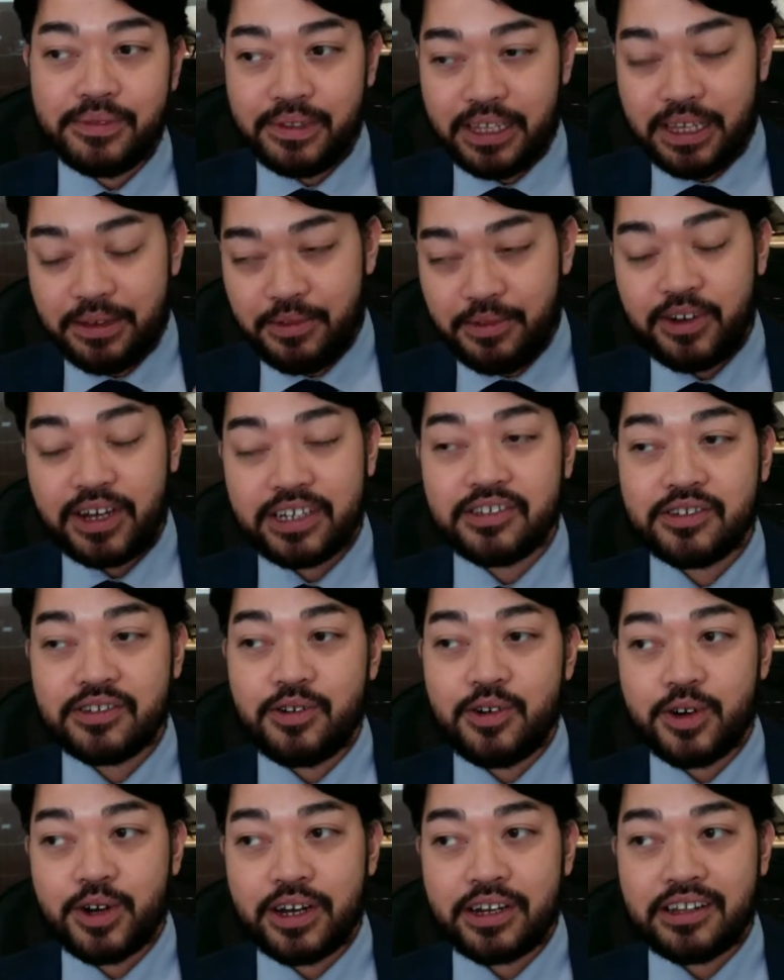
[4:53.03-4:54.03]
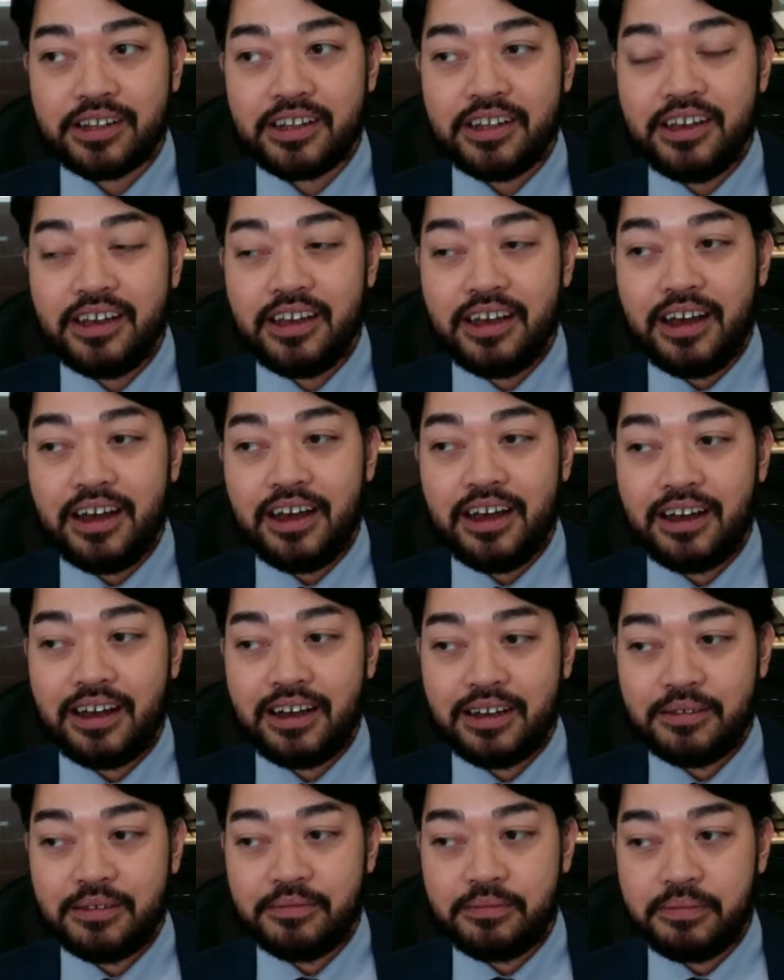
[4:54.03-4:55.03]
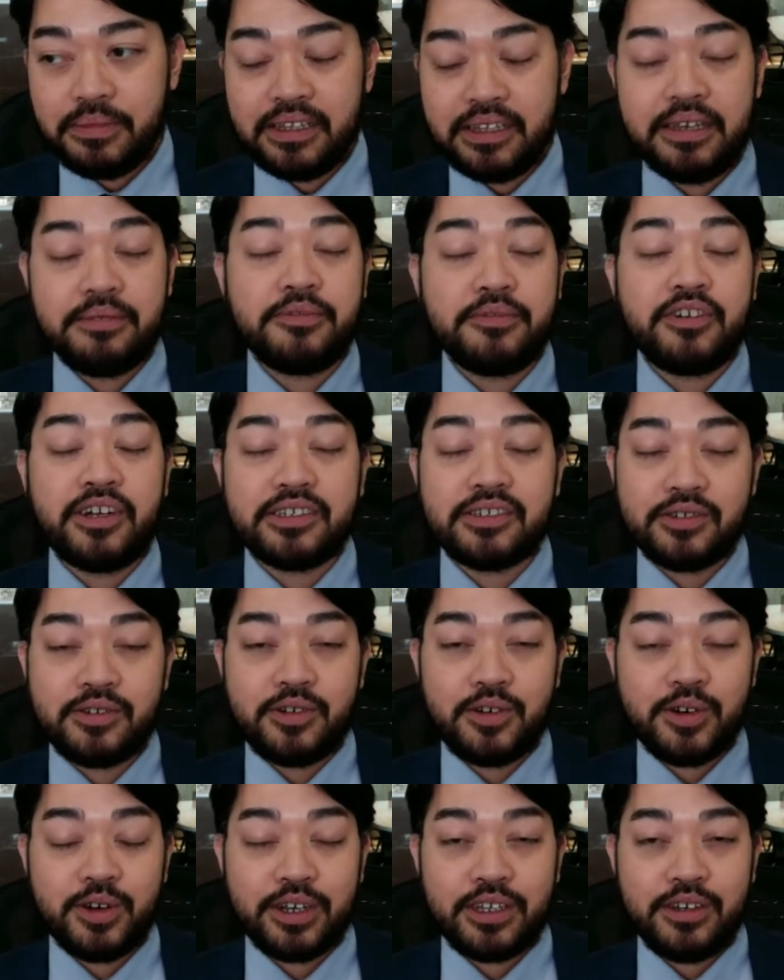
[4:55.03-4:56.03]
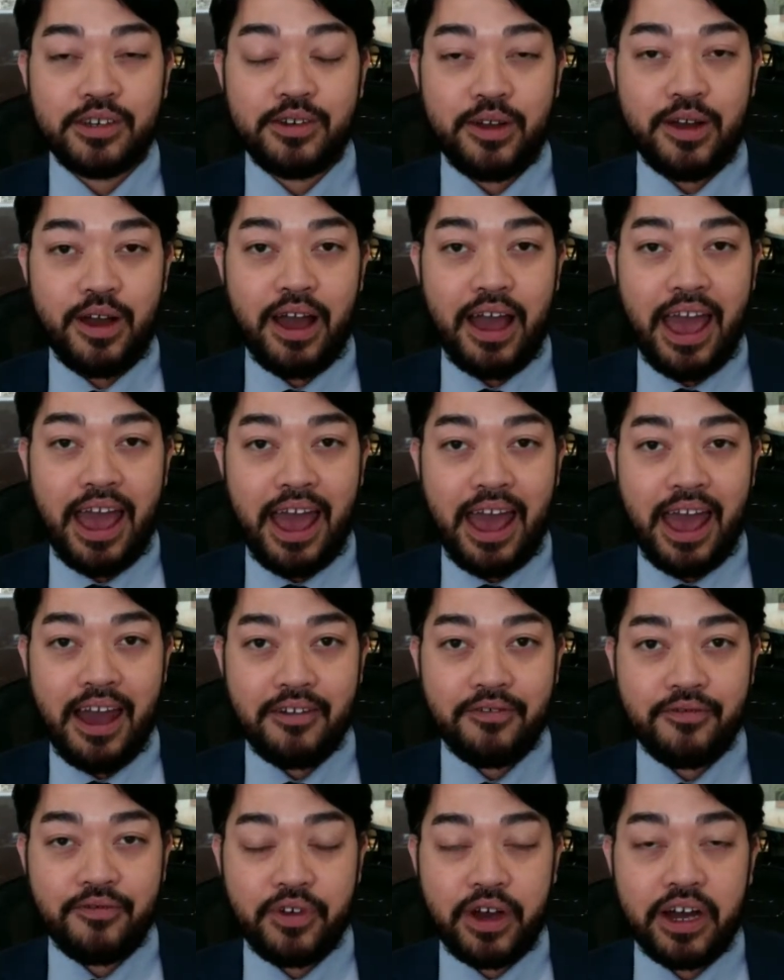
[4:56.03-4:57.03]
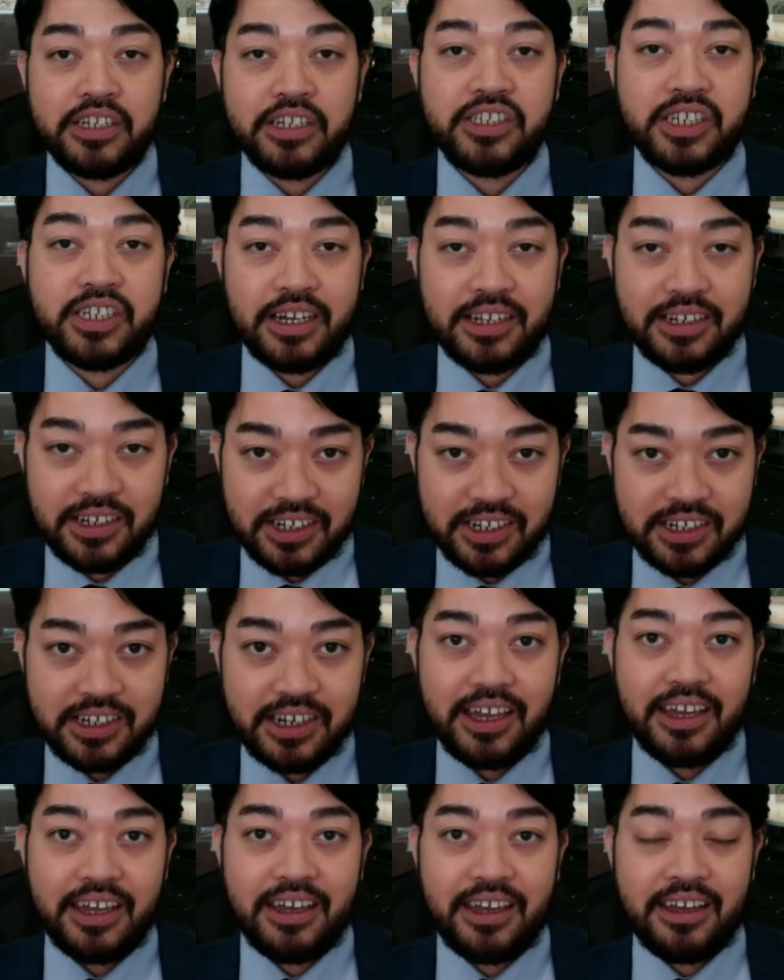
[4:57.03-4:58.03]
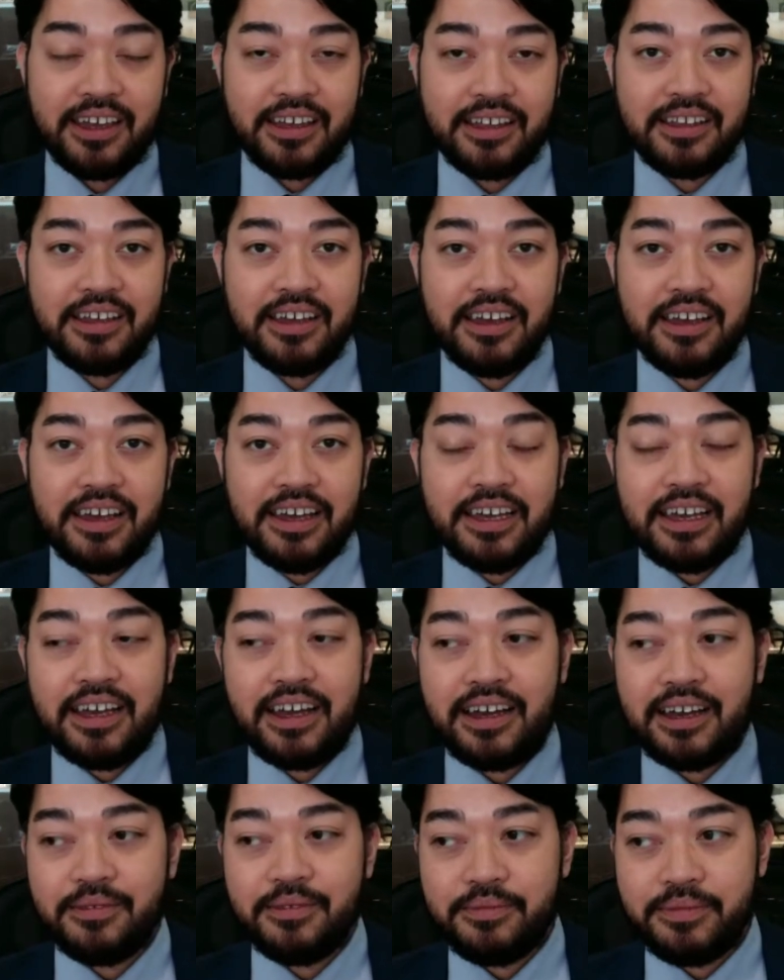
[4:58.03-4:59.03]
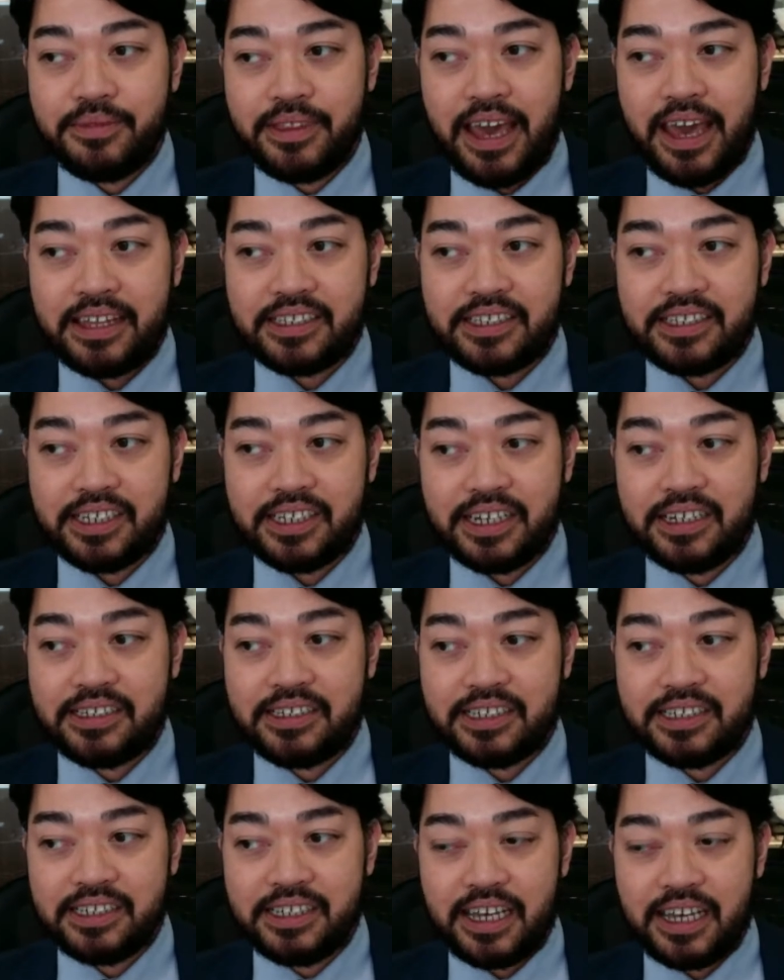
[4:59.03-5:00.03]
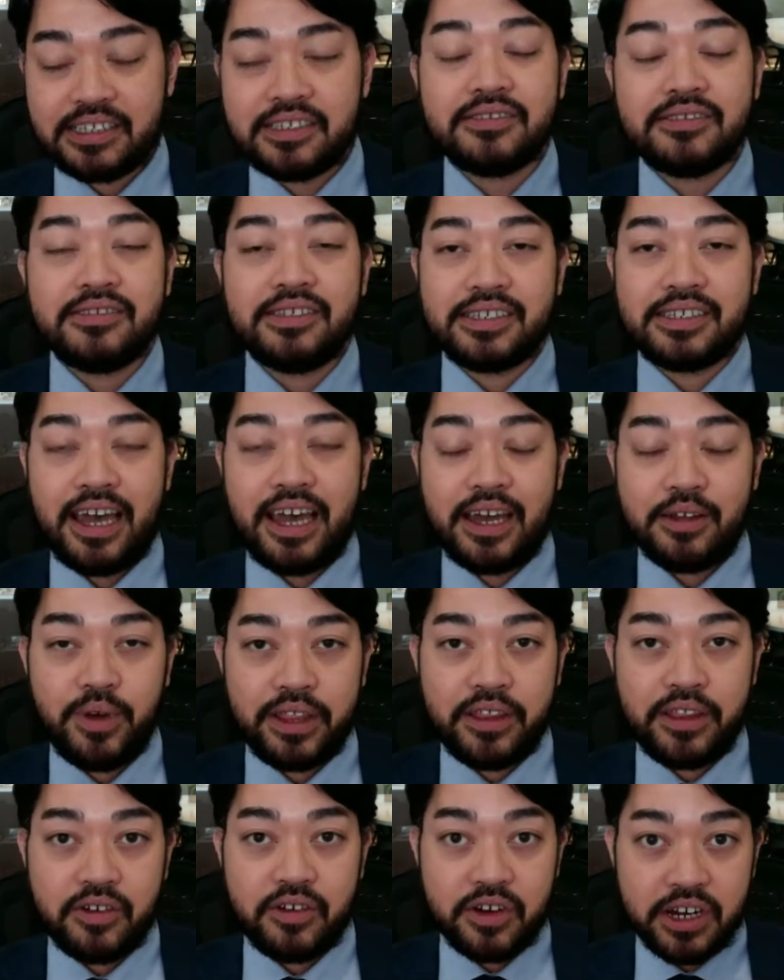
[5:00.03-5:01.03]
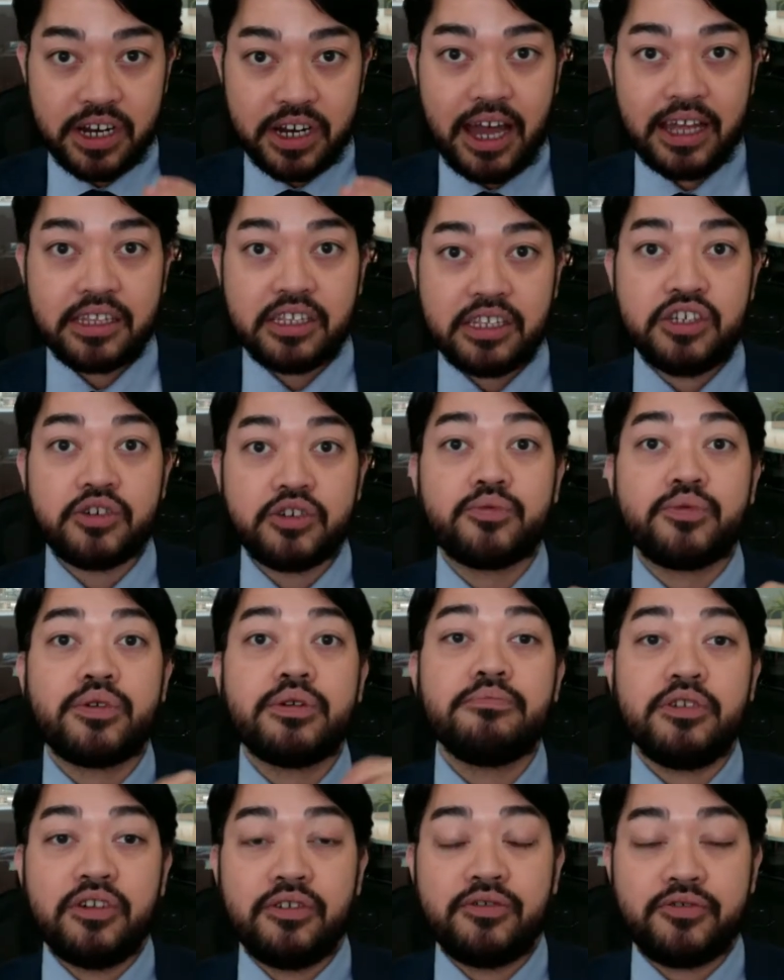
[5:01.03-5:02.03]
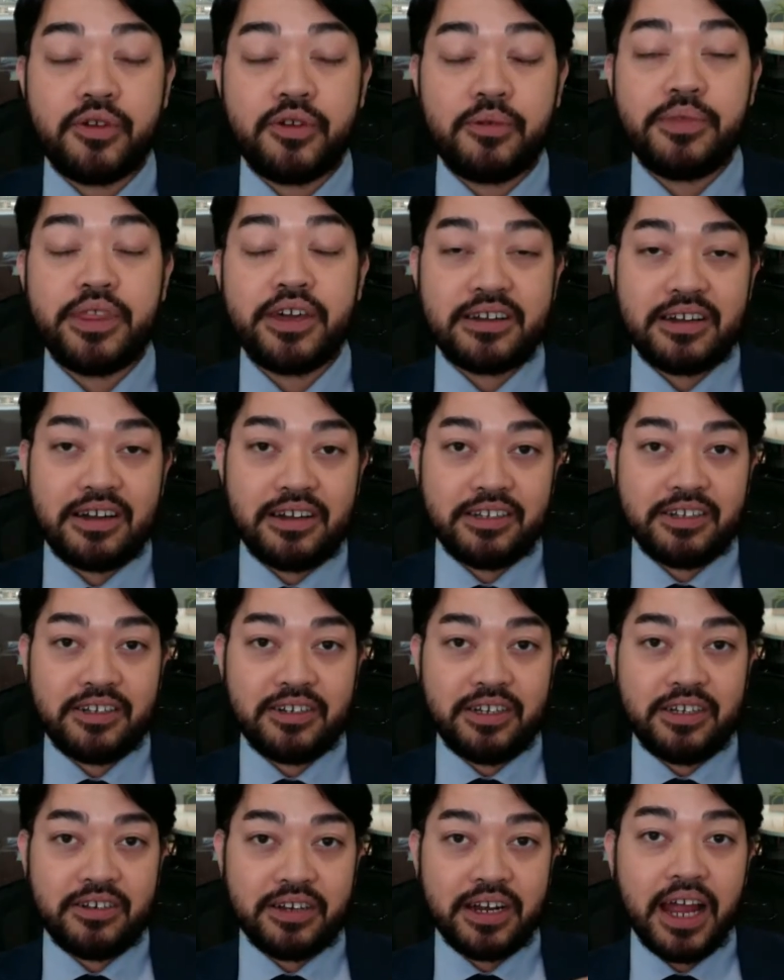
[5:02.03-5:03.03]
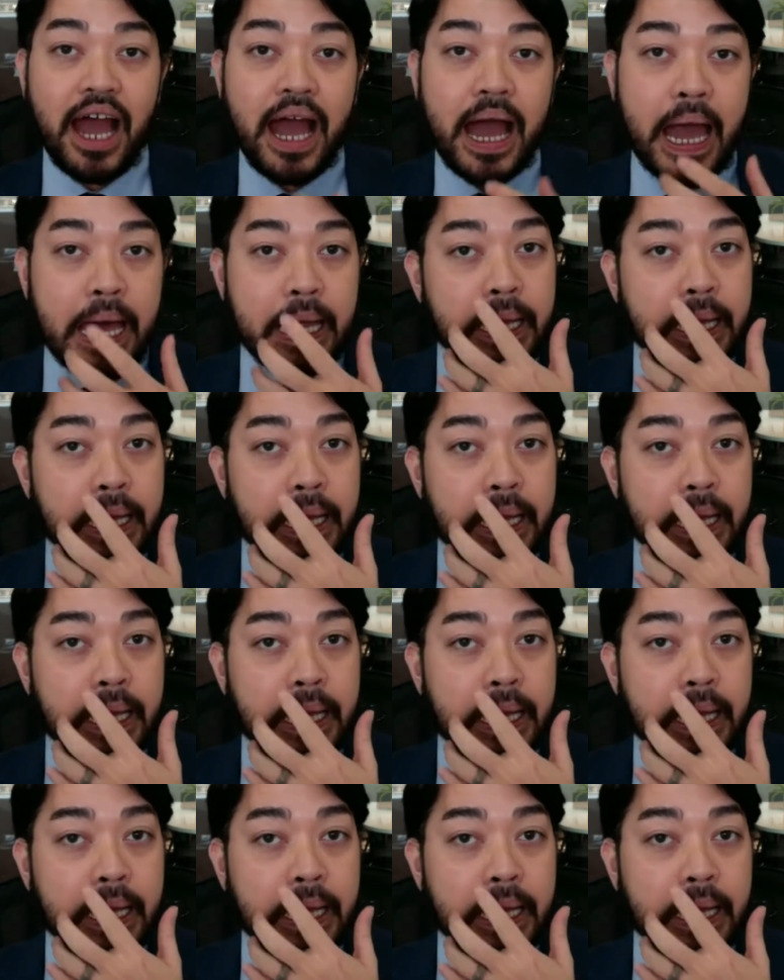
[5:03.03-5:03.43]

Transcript: Immigration court, in immigration court, you have a judge, and that judge gets to decide whether or not you're removed from the country or not.